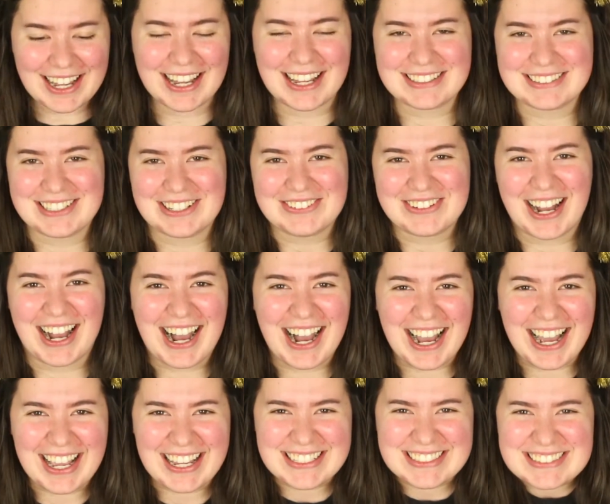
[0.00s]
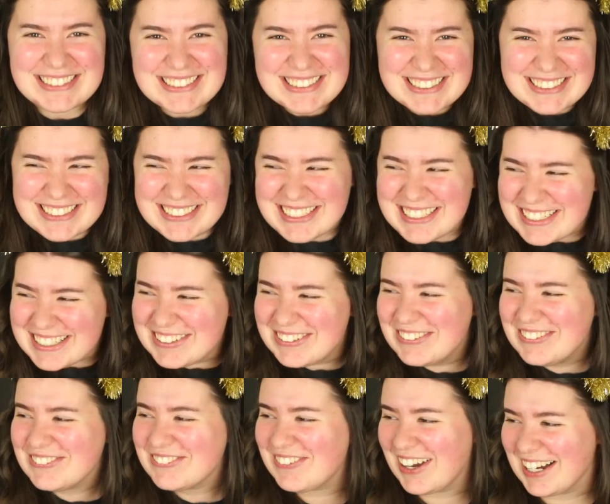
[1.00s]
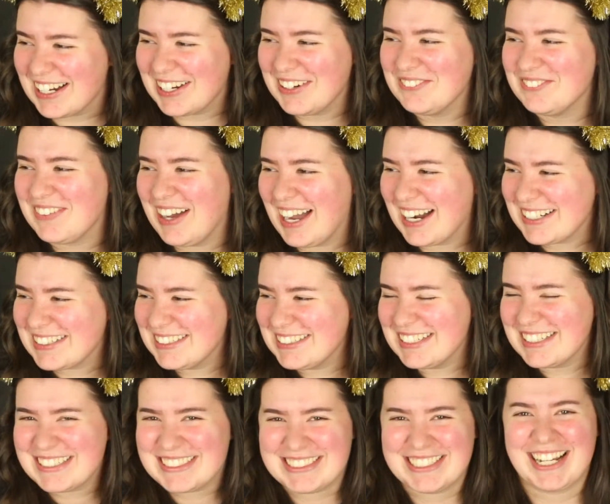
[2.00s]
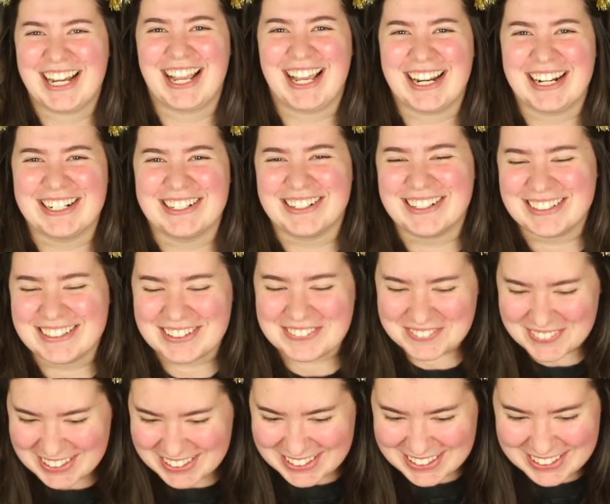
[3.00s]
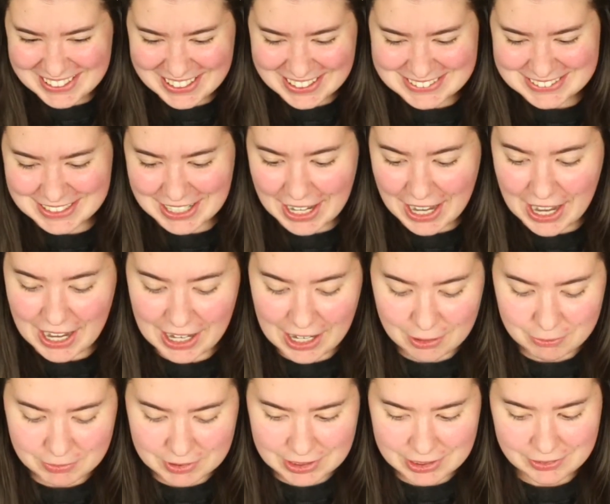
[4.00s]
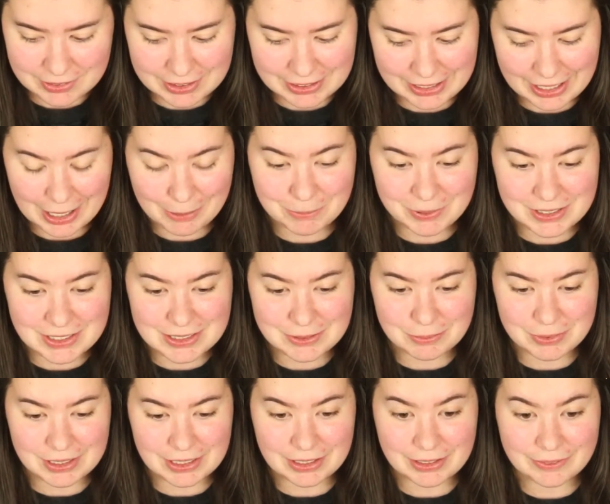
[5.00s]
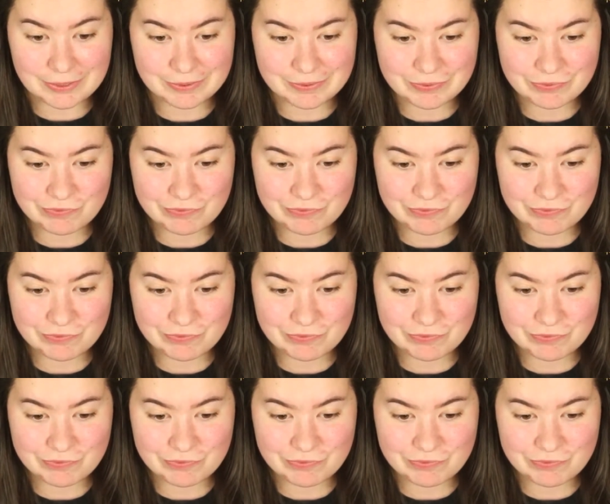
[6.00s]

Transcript: Hello guys! Welcome back to the channel! Oh my goodness! I'm really happy to be